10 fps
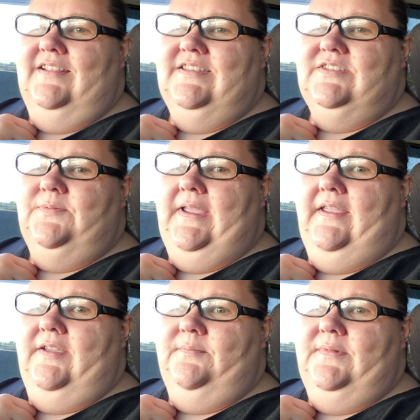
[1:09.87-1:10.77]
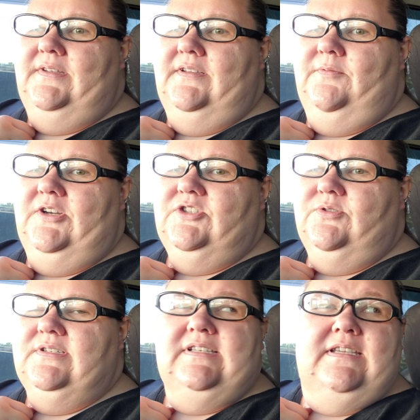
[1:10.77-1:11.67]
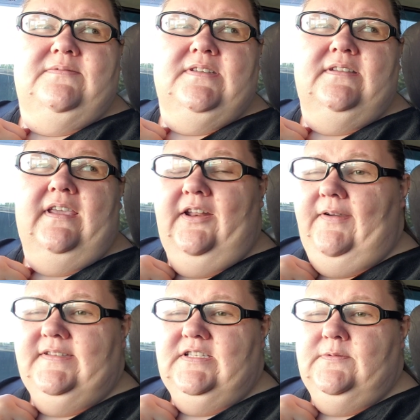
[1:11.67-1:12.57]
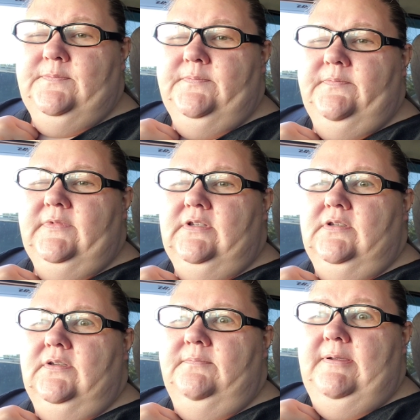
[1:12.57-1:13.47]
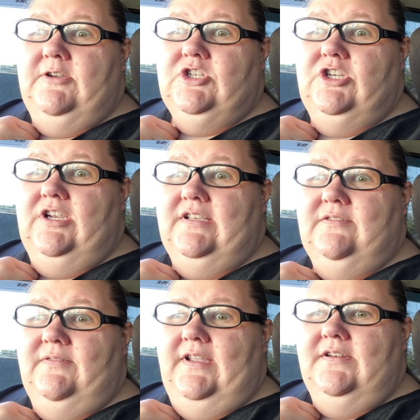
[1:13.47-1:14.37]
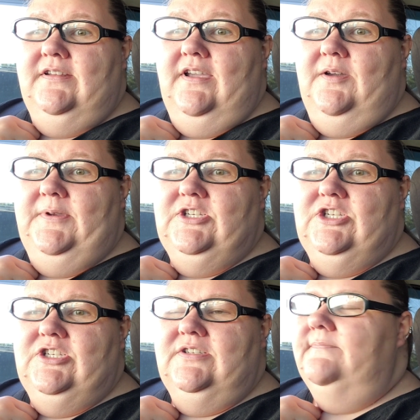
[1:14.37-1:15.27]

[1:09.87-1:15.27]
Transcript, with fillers: That's just the way I am. I wear short sleeves. Anyways, maybe I'll show you guys around in the Amish.